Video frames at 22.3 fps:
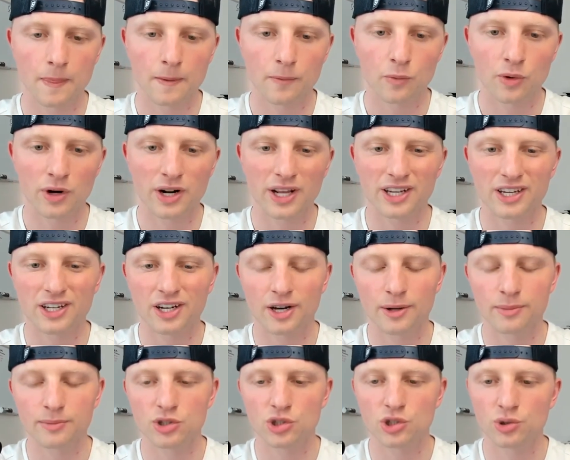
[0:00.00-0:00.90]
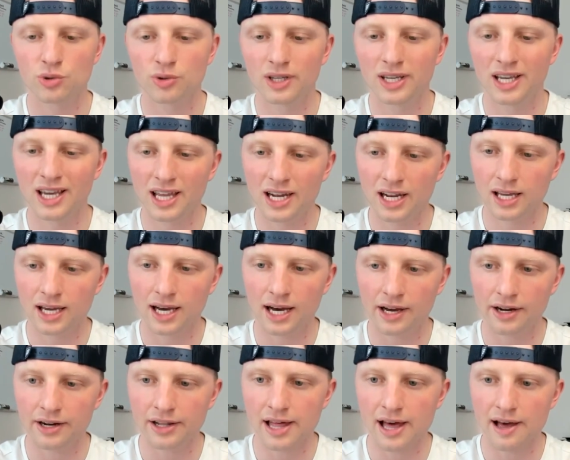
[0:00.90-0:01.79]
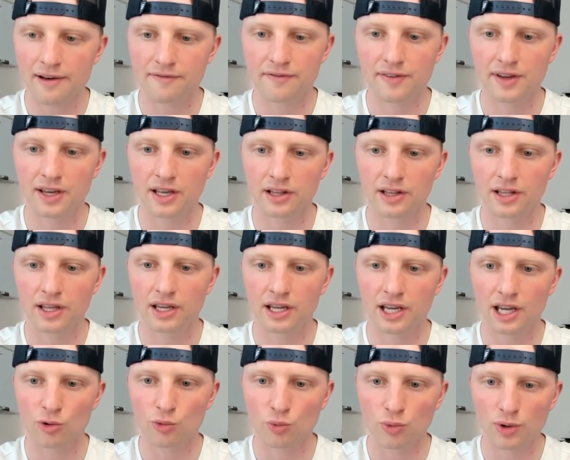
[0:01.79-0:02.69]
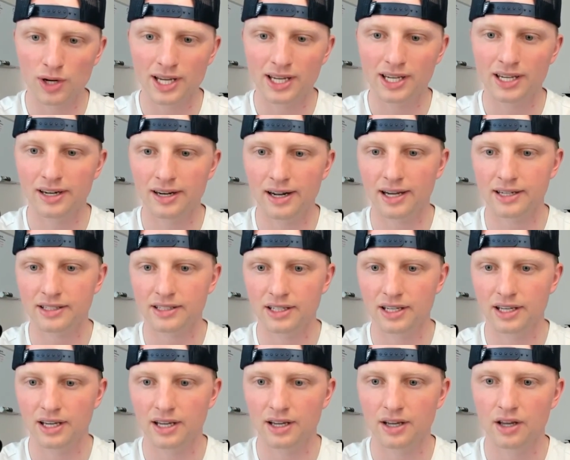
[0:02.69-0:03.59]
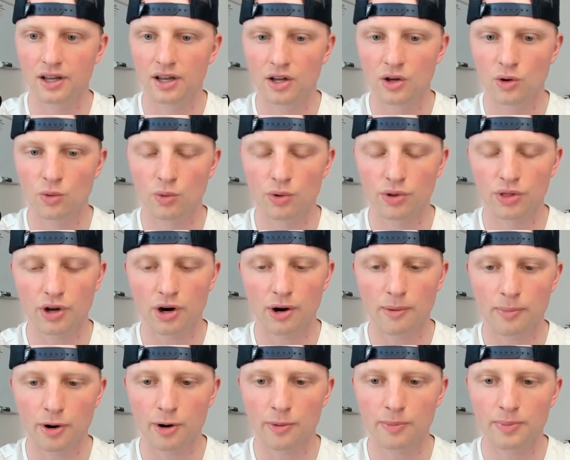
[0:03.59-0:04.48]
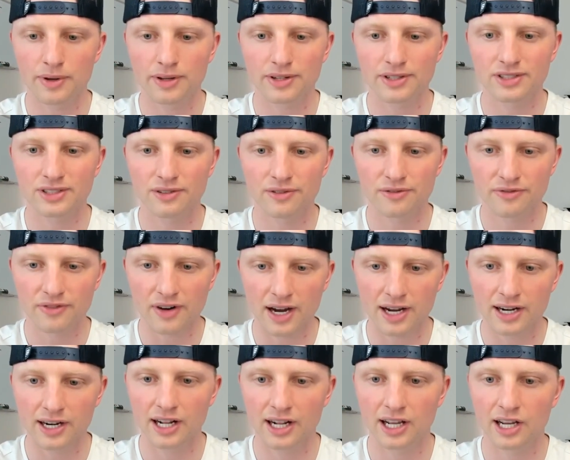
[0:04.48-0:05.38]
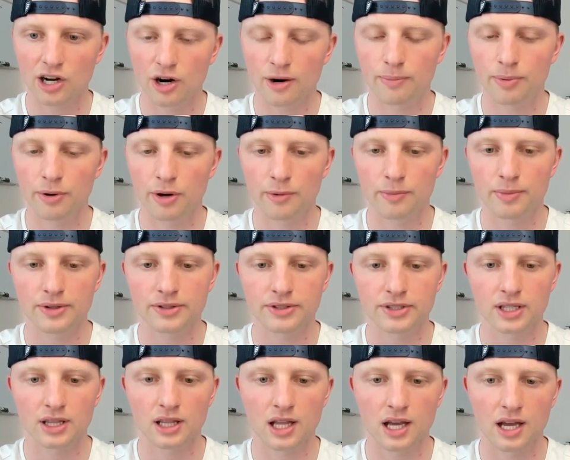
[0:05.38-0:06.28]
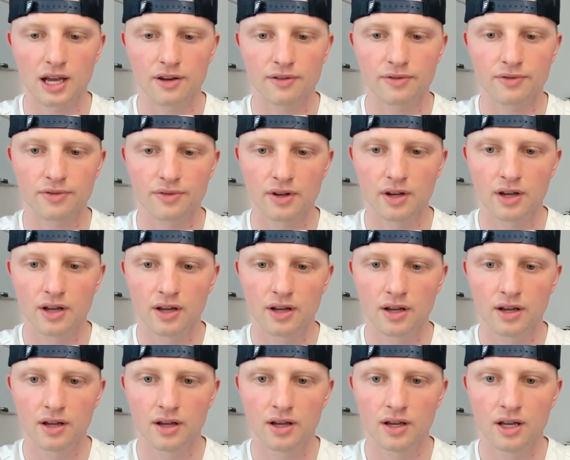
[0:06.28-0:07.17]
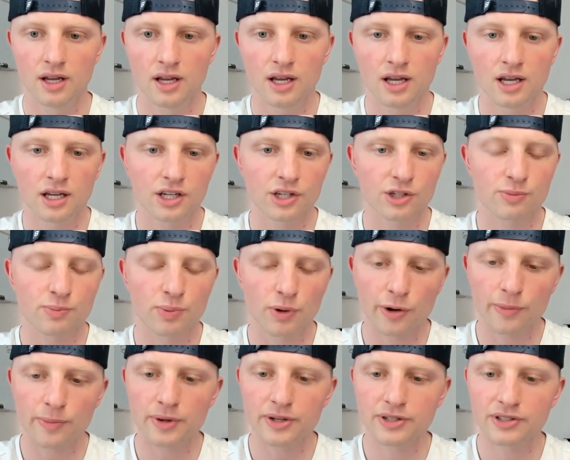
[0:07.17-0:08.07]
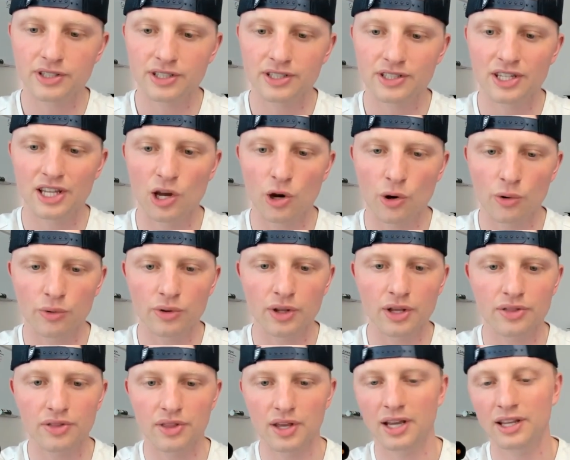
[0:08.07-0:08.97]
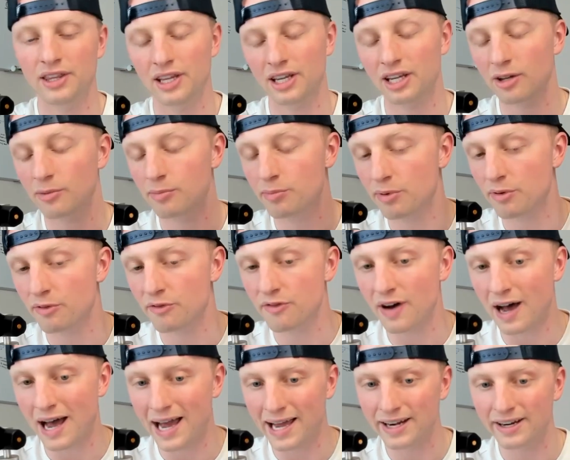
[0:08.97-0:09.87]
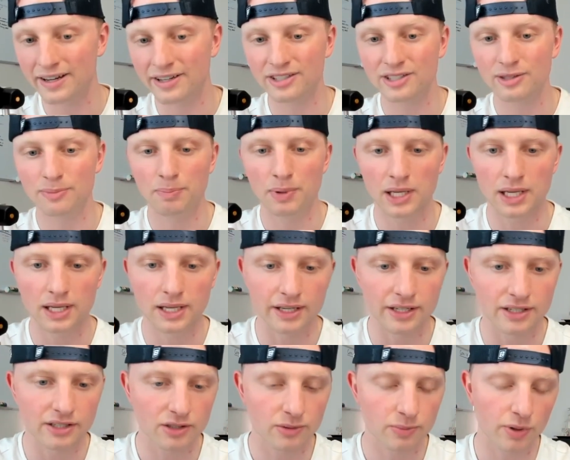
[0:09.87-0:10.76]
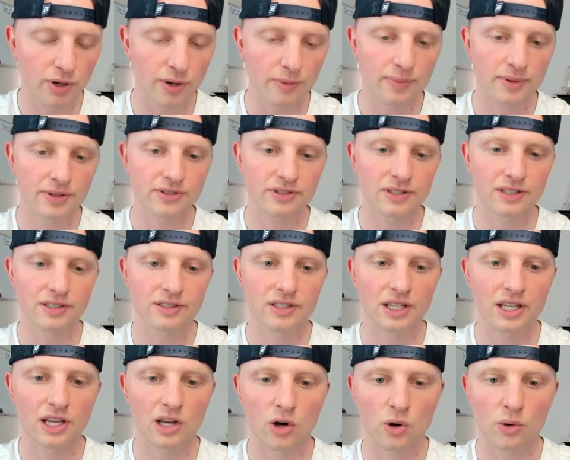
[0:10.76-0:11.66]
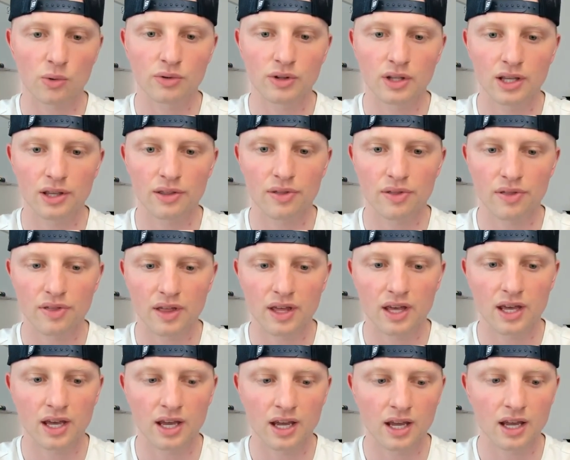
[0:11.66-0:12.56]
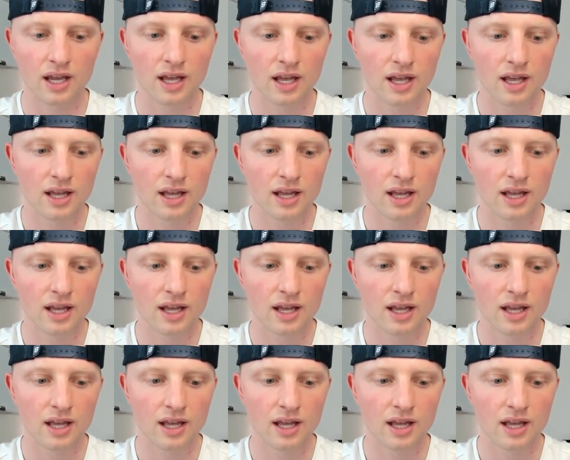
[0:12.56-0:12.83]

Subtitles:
when it comes to getting out of that feeling and reconnecting with our purpose, finding our purpose in life. Because purpose is the only thing that can provide us peace. Purpose is the only thing